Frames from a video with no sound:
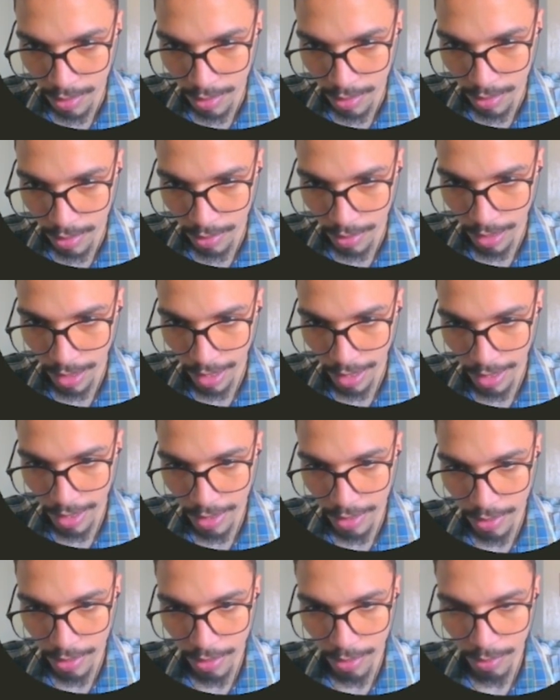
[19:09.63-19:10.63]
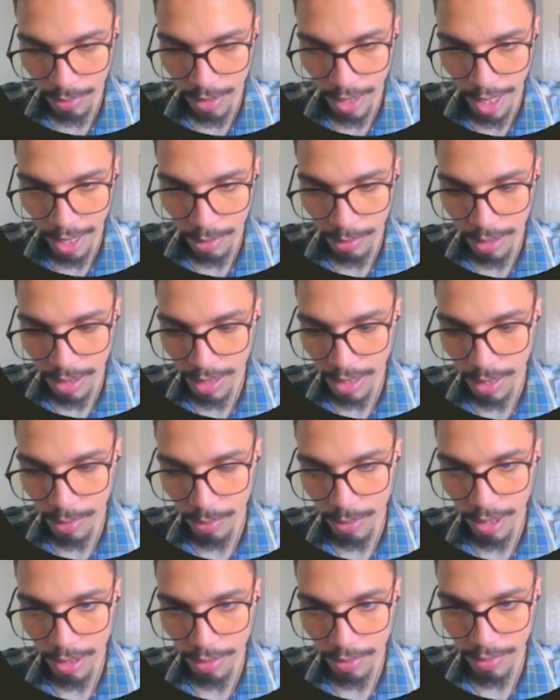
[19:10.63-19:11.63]
Okay, so now we get
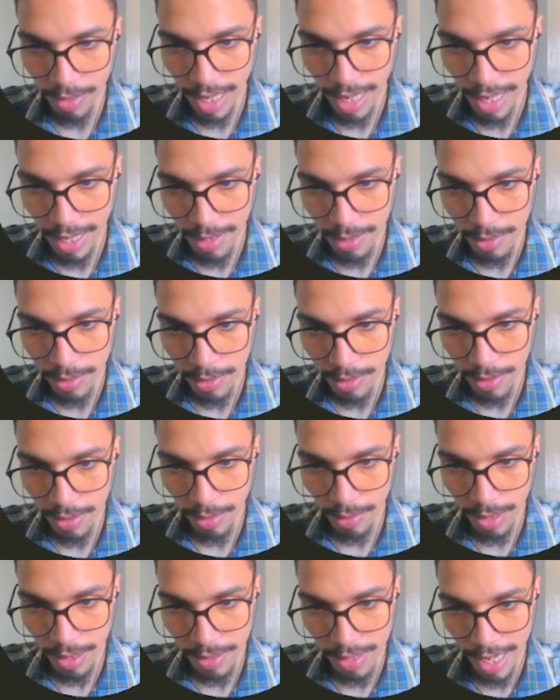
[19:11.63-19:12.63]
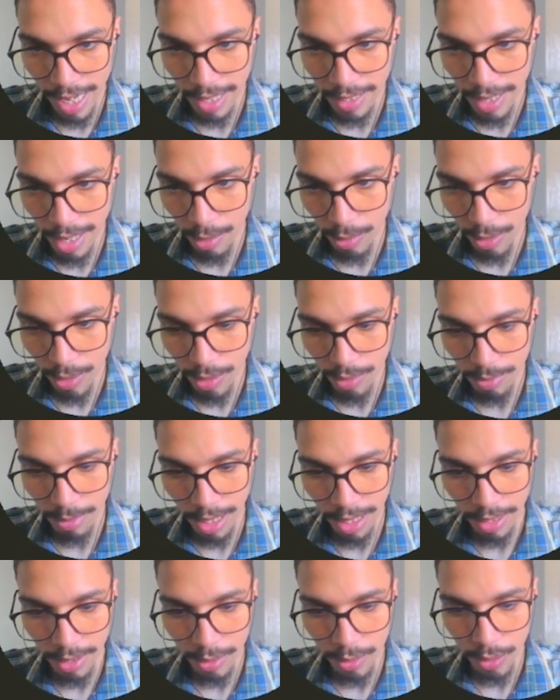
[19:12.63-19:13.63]
rid of that. So let's add our
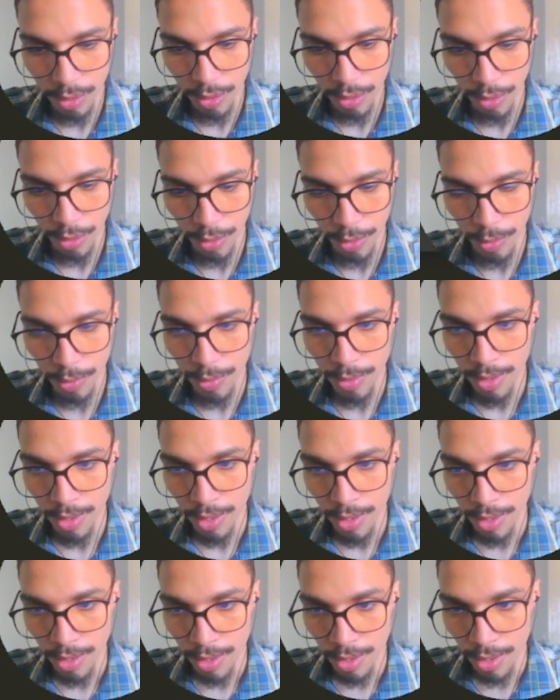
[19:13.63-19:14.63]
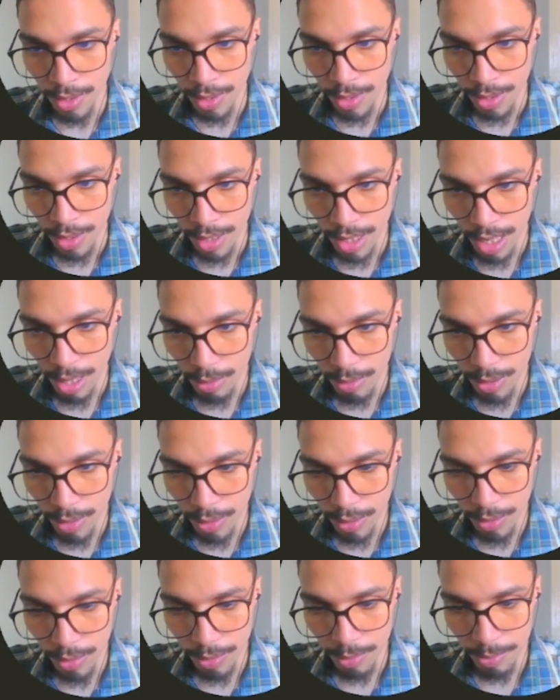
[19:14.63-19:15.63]
command to our
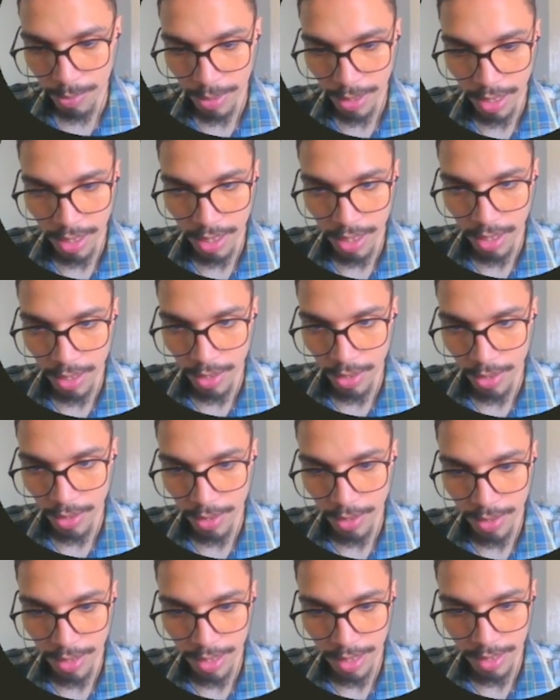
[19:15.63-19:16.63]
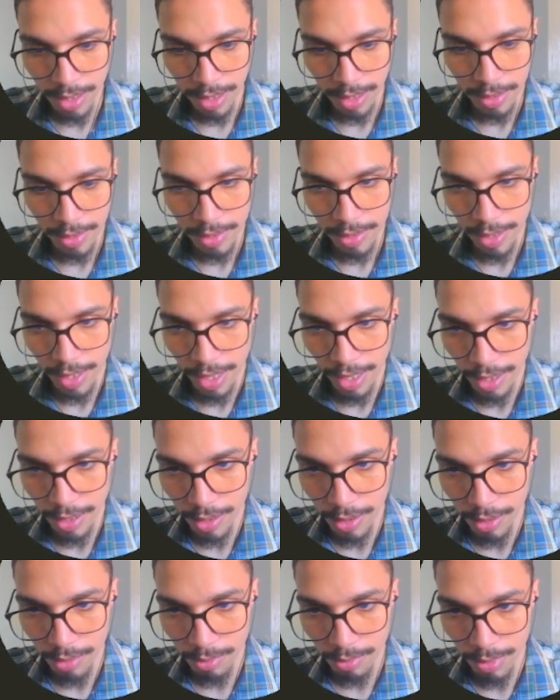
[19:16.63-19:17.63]
group here, and let's say
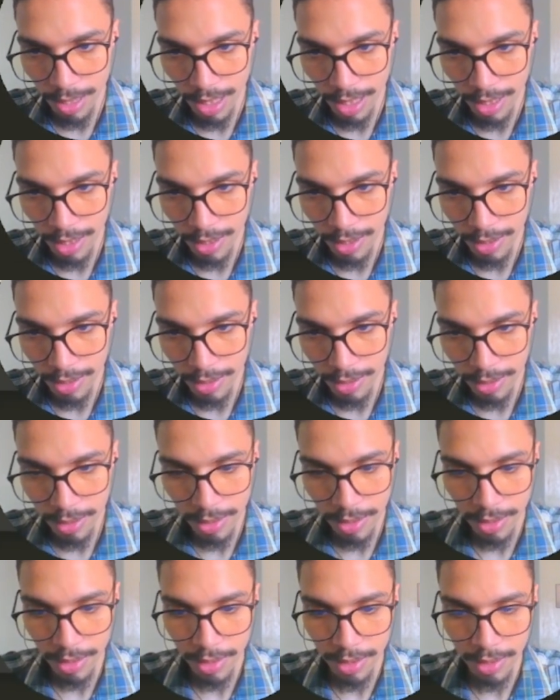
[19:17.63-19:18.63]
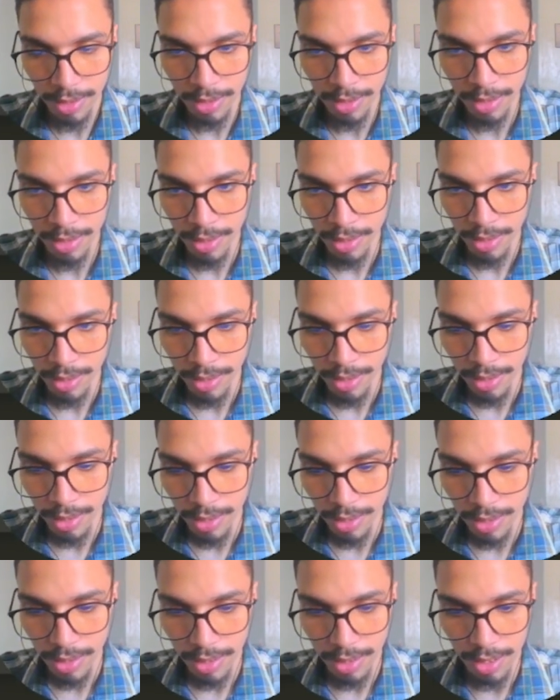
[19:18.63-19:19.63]
command
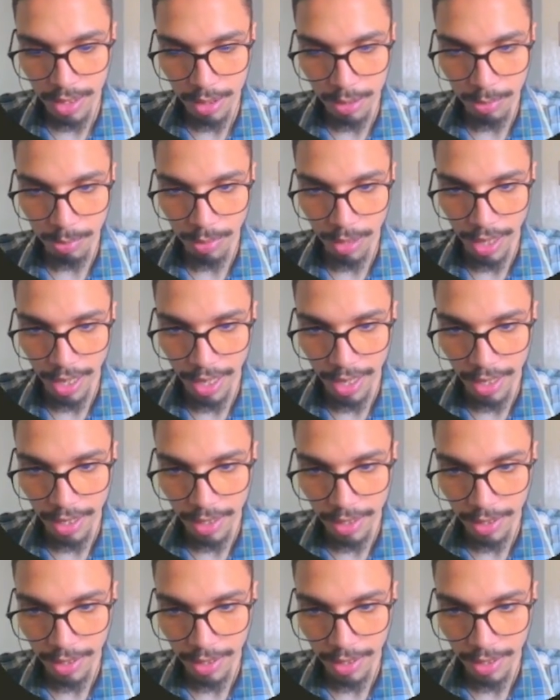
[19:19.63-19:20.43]
display.